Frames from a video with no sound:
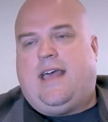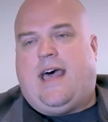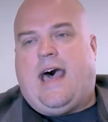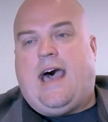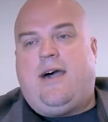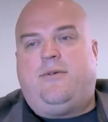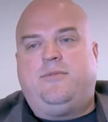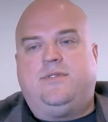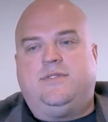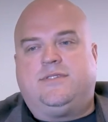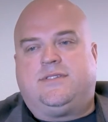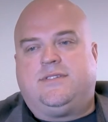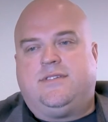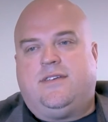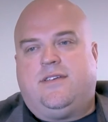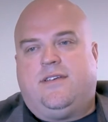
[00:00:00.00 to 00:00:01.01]
I
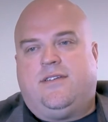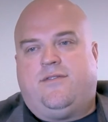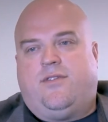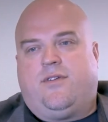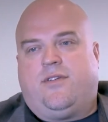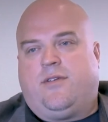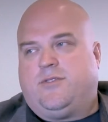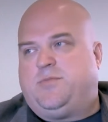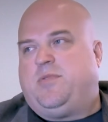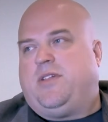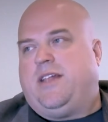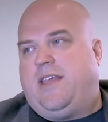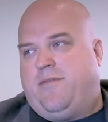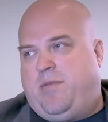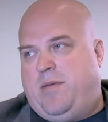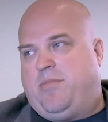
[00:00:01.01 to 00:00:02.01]
was there was
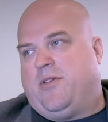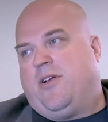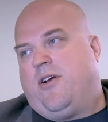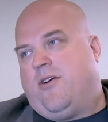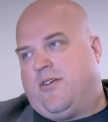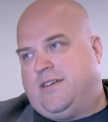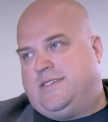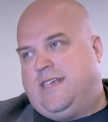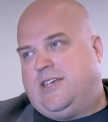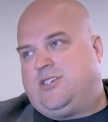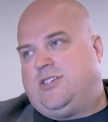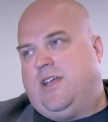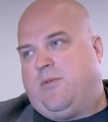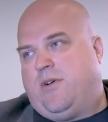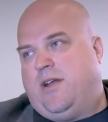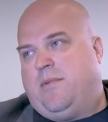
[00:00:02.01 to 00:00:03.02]
plenty of people in our
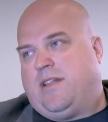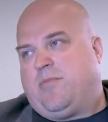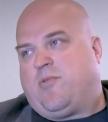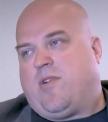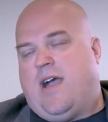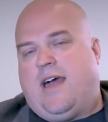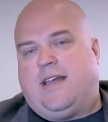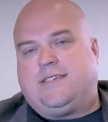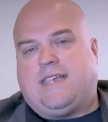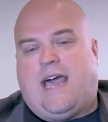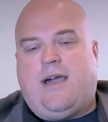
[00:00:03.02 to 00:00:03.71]
organization that worried about the products.